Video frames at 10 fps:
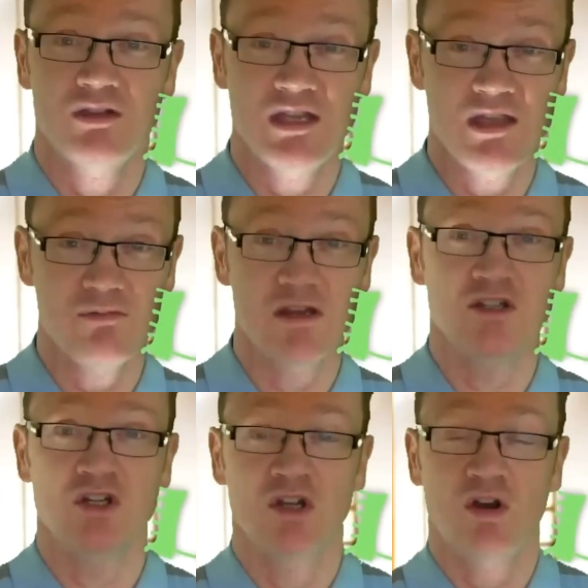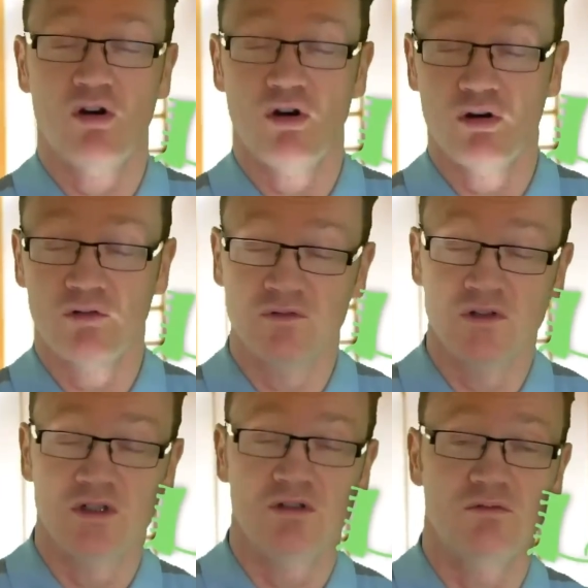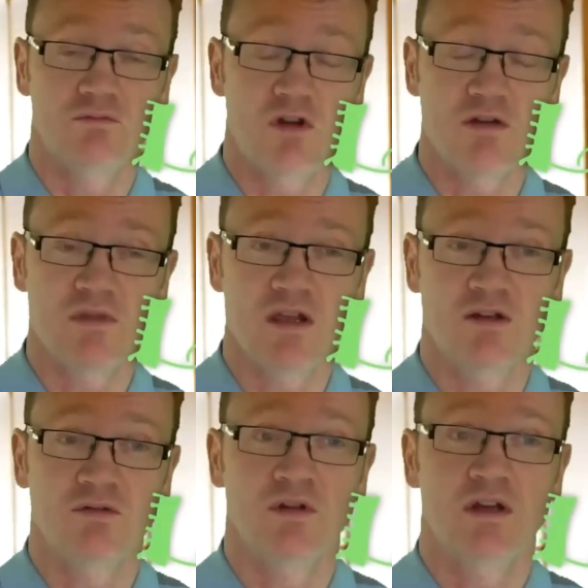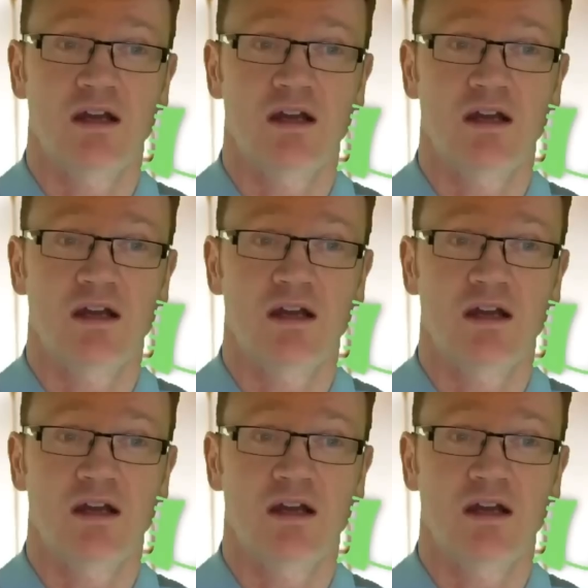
the image of Romeo